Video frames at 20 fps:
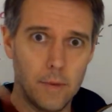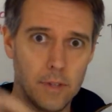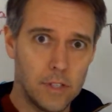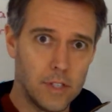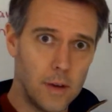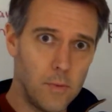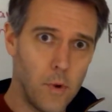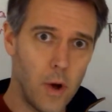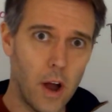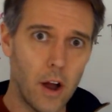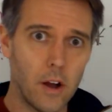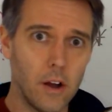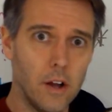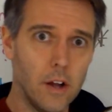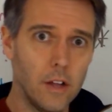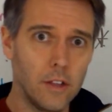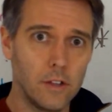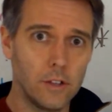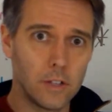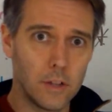But somewhere,
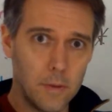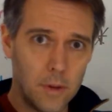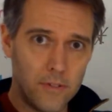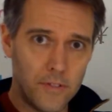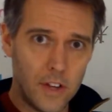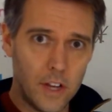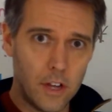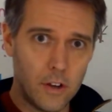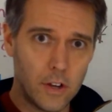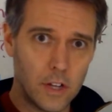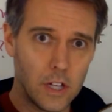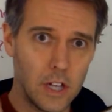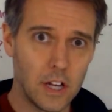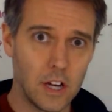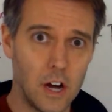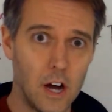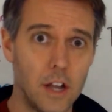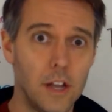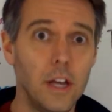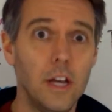there's gonna be a video to
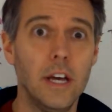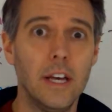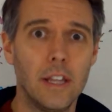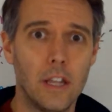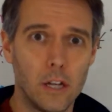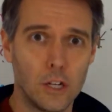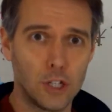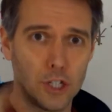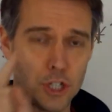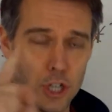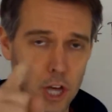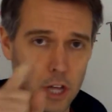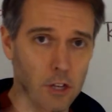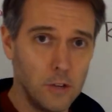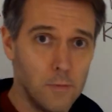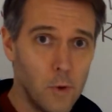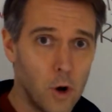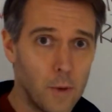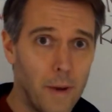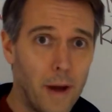click on that'll
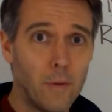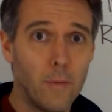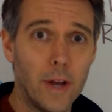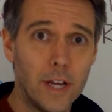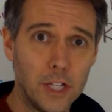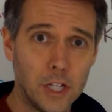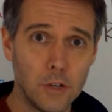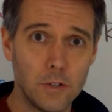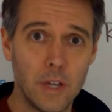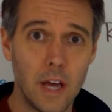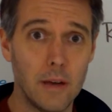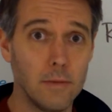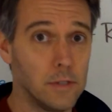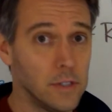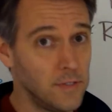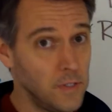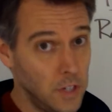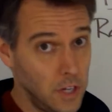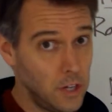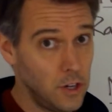tell you more about ratio
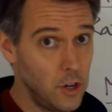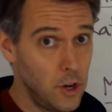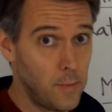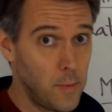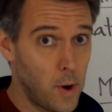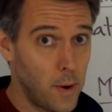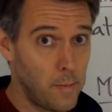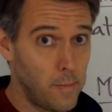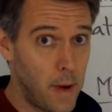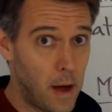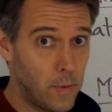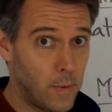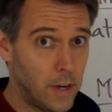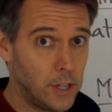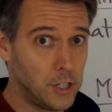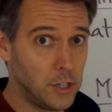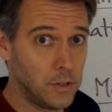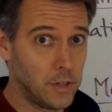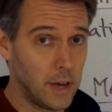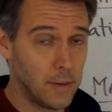tables if you need to know more about
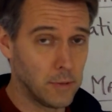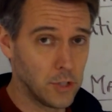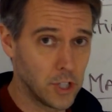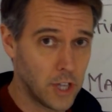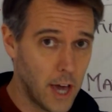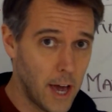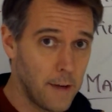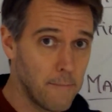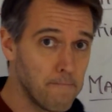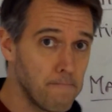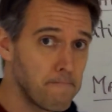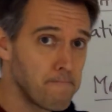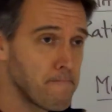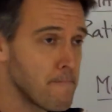ratio tables, okay?